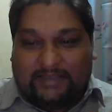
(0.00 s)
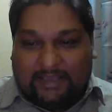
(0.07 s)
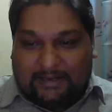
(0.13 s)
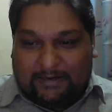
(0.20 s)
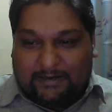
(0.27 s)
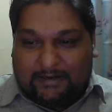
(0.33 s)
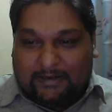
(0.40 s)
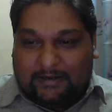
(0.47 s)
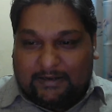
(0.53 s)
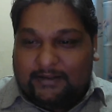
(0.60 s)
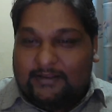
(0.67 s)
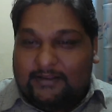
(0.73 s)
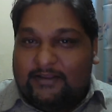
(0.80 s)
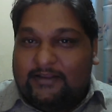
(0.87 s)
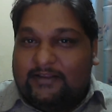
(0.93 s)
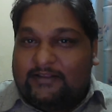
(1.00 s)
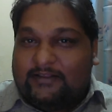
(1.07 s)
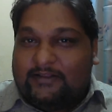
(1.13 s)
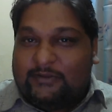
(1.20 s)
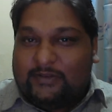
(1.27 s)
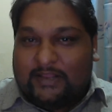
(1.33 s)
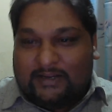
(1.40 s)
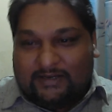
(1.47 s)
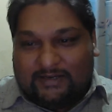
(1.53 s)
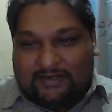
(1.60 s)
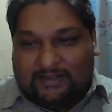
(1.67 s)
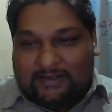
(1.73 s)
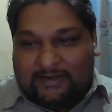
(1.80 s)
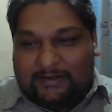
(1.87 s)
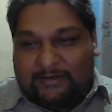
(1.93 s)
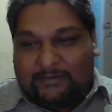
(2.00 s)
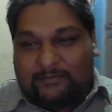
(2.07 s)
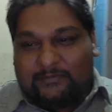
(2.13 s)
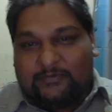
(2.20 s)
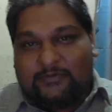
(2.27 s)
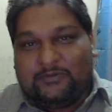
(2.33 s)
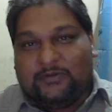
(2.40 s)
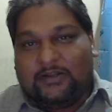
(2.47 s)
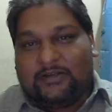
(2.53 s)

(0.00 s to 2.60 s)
Canada, the United Kingdom,